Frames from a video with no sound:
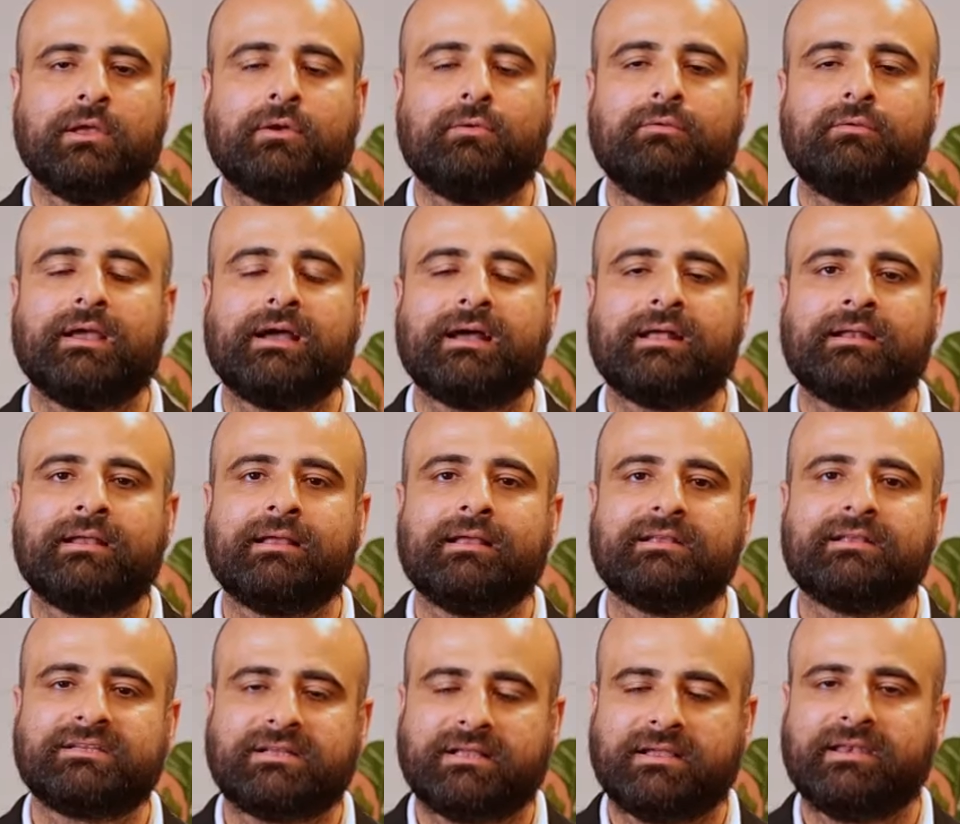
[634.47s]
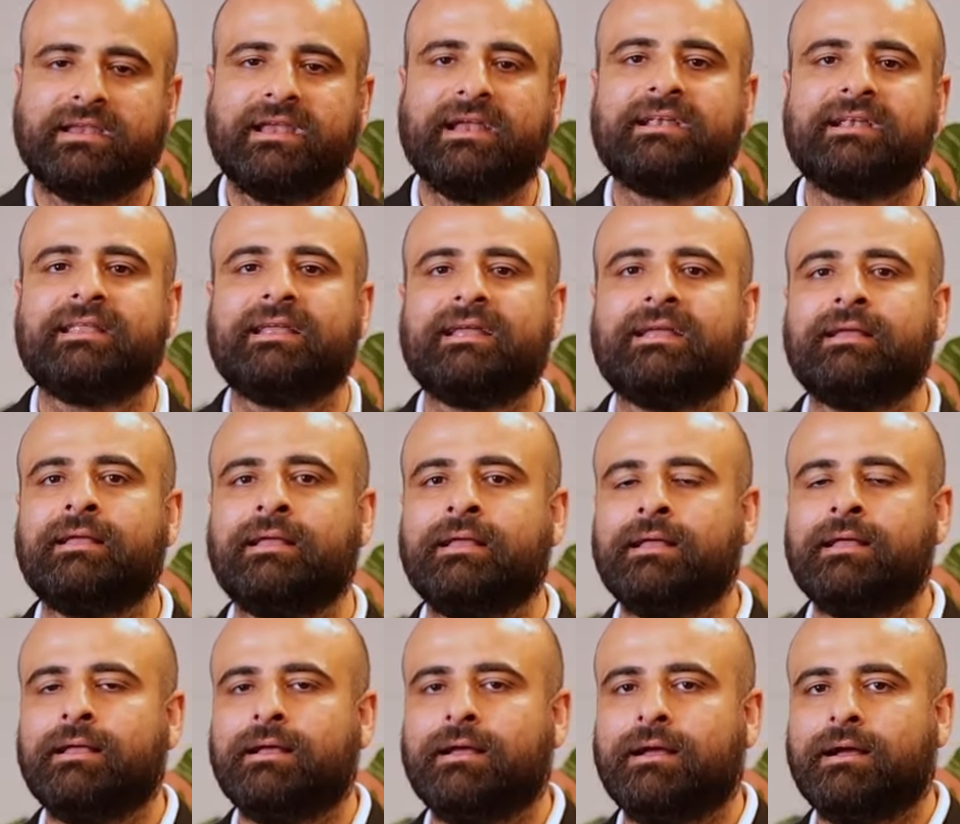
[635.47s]
We are creating
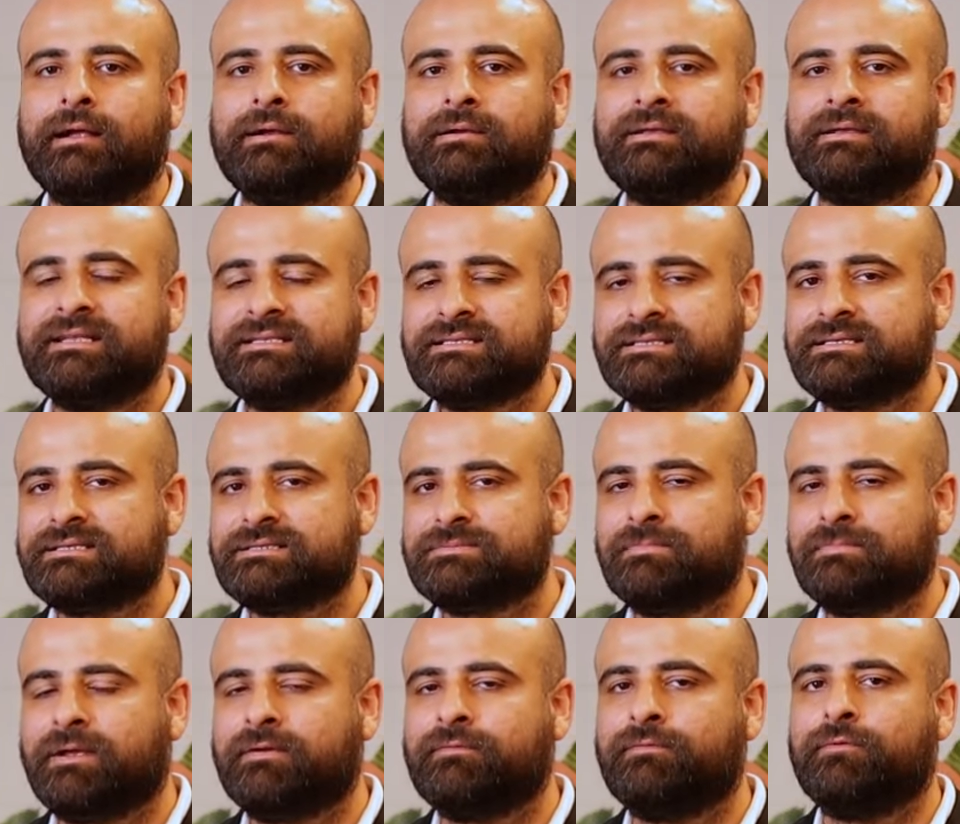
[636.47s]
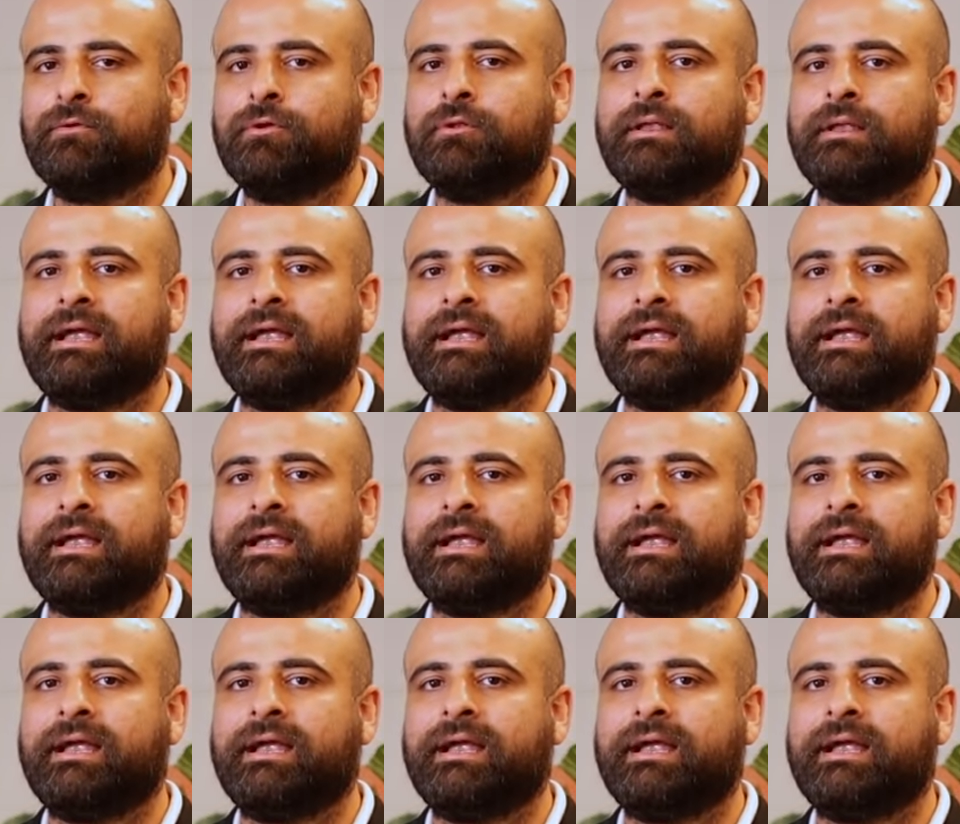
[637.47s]
disrespectful